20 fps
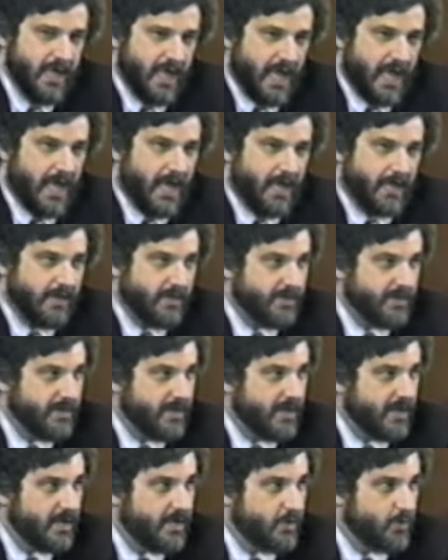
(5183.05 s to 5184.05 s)
and
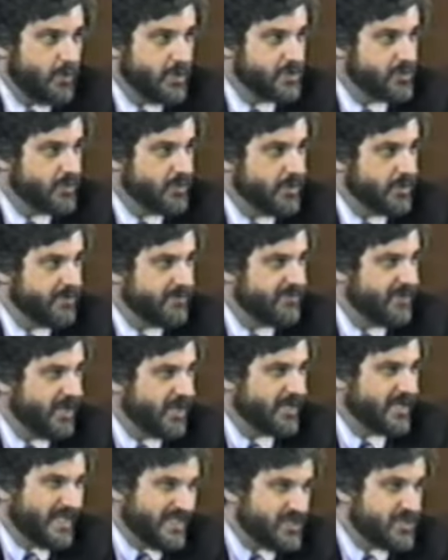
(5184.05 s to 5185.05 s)
uh, which were
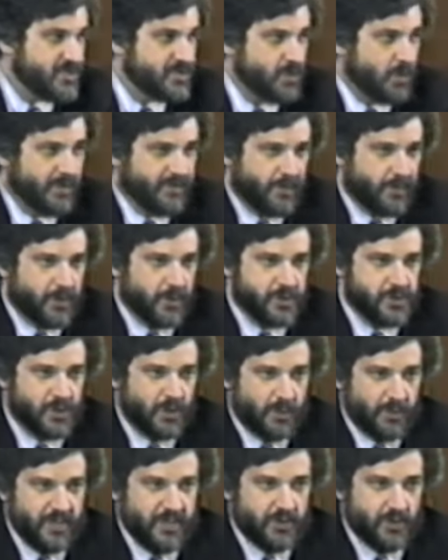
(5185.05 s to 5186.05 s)
felt as a sort of a
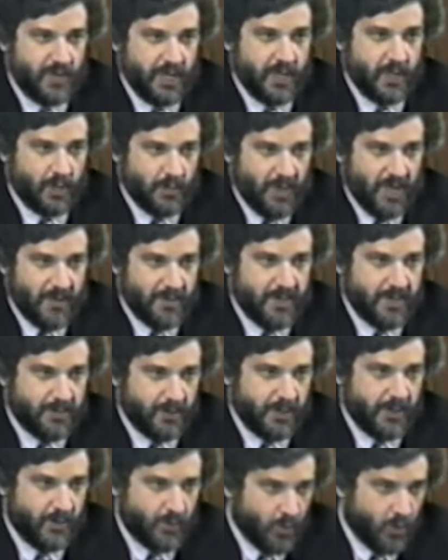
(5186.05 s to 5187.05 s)
personal betrayal by
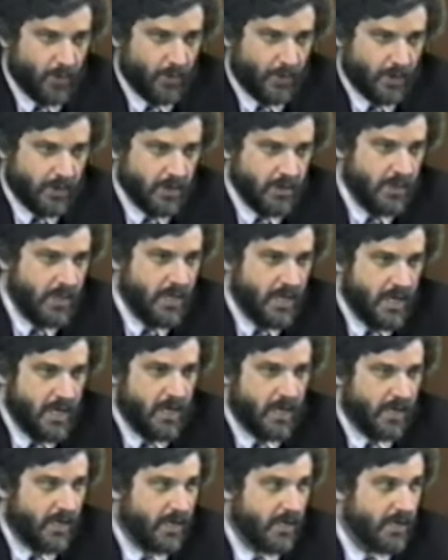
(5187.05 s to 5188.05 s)
people in NORML.
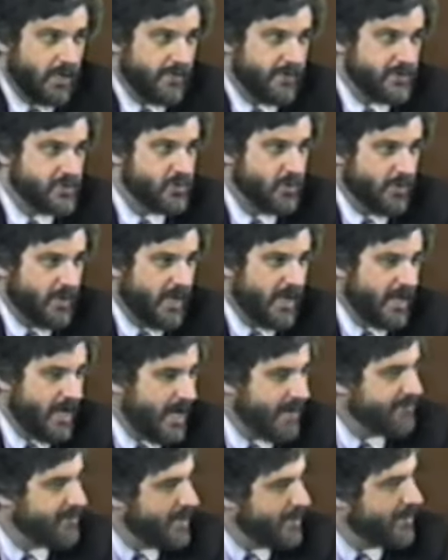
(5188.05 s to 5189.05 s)
Uh, this rem-
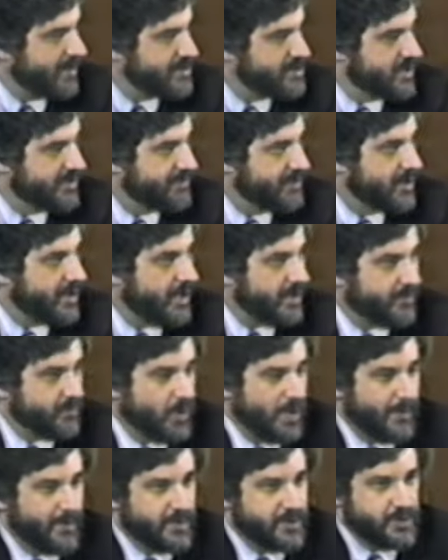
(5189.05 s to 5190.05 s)
I find myself thinking of
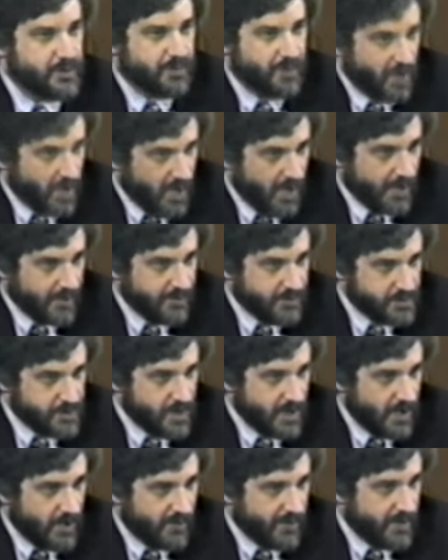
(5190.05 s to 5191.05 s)
Robert DuPont, who's
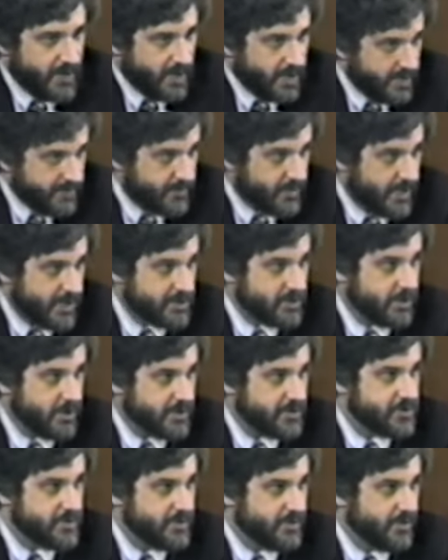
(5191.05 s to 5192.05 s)
now the head of the National
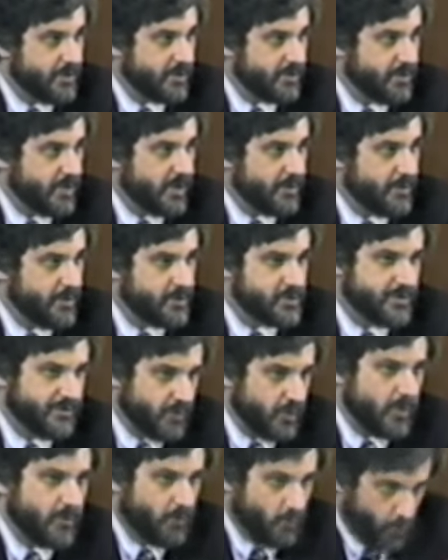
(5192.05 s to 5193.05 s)
Institute on Drug Abuse, of
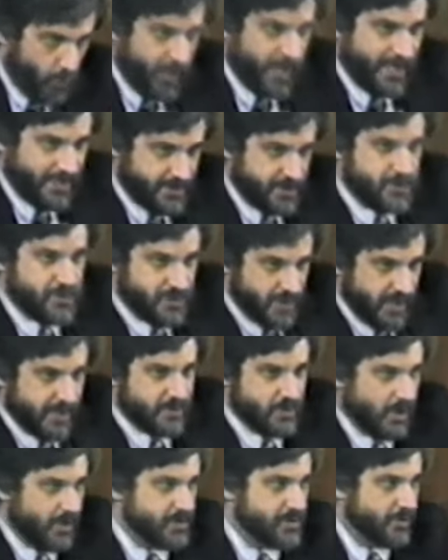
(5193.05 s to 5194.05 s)
whom what I just said
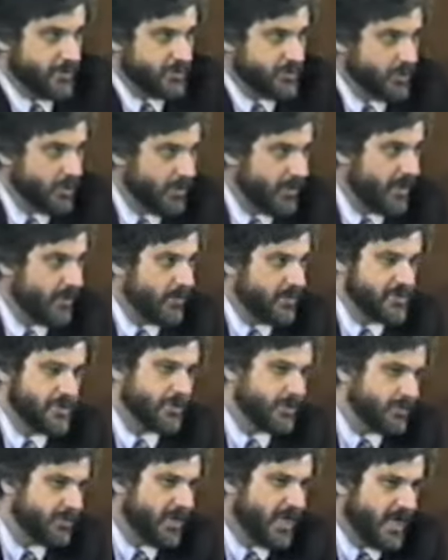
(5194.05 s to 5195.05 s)
is also true, but it
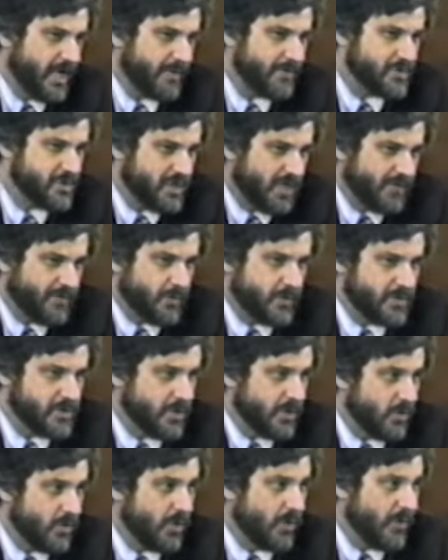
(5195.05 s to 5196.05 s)
wasn't DuPont himself, it was
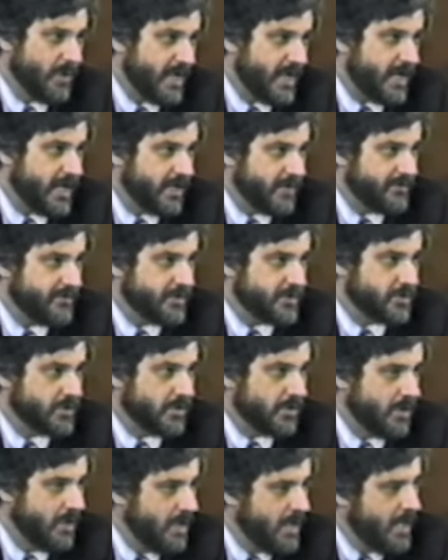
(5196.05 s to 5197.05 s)
a lower ranking
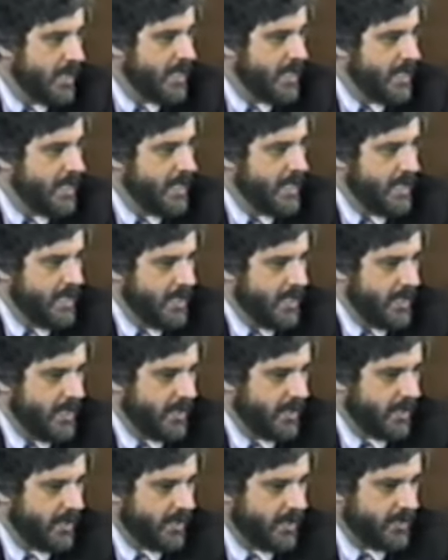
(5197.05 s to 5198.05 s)
official.
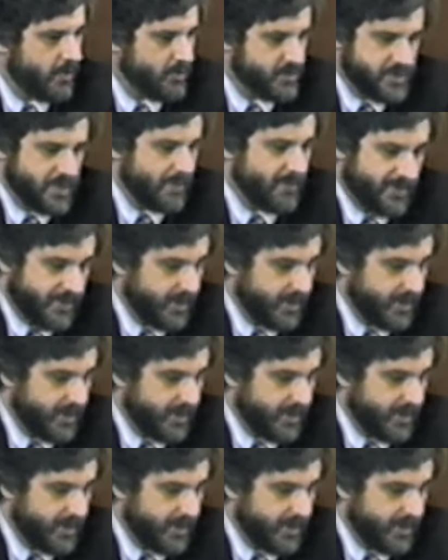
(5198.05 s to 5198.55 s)
Uh, was up